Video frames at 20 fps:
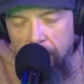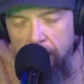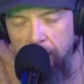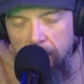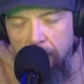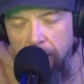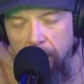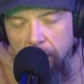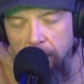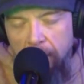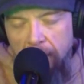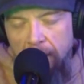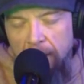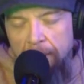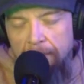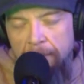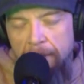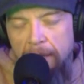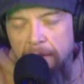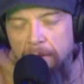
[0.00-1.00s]
an
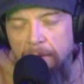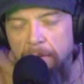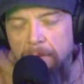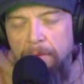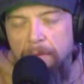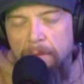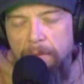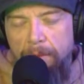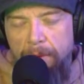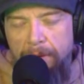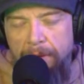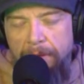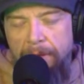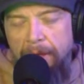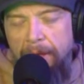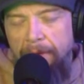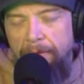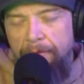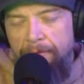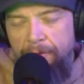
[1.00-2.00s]
email with
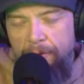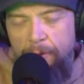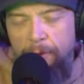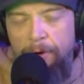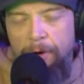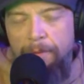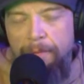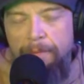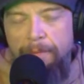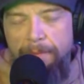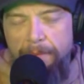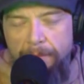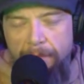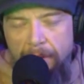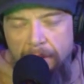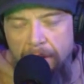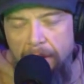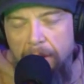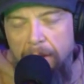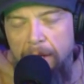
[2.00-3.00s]
a form,
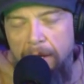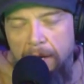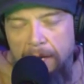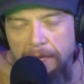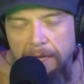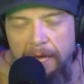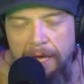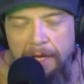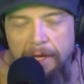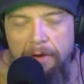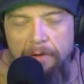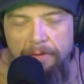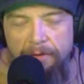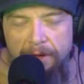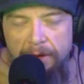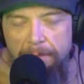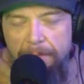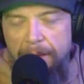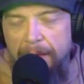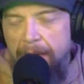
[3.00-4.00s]
and I'd like your
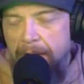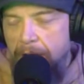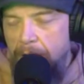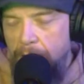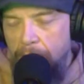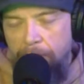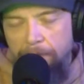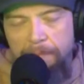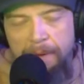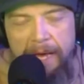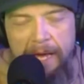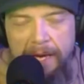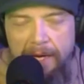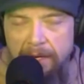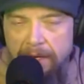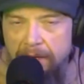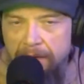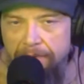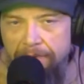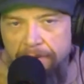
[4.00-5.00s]
feedback, good,
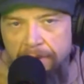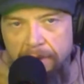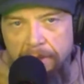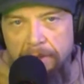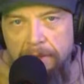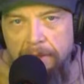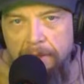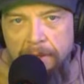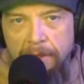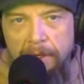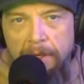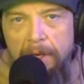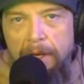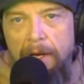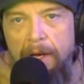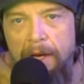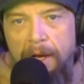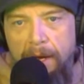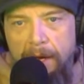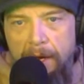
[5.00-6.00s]
bad, indifferent.
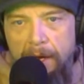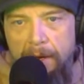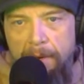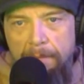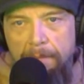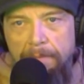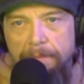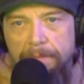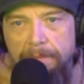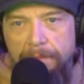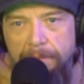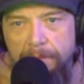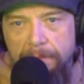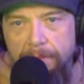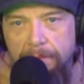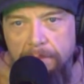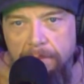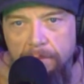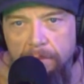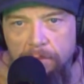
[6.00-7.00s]
Um,
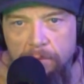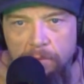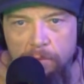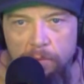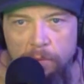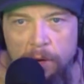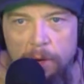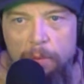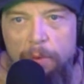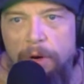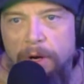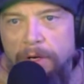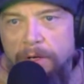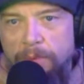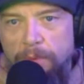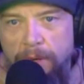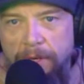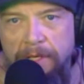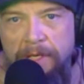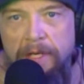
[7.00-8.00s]
what
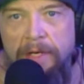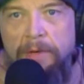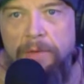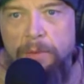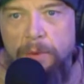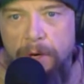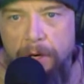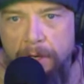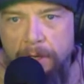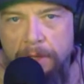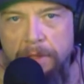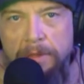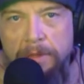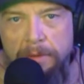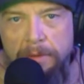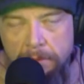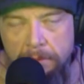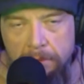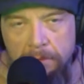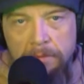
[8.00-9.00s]
worked, what didn't work.
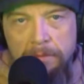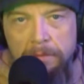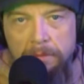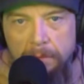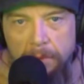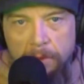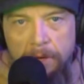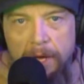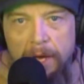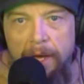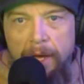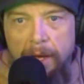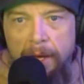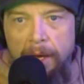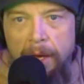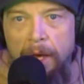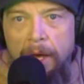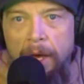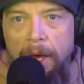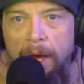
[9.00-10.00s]
Okay.